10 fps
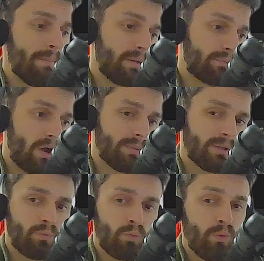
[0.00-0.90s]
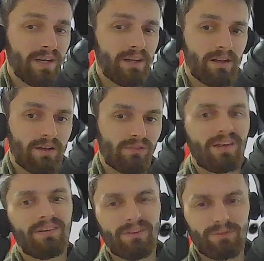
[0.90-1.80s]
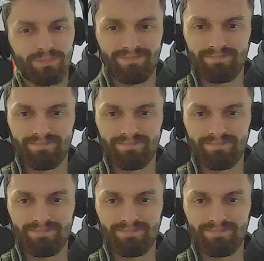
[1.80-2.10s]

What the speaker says: But the problem with it is, and this is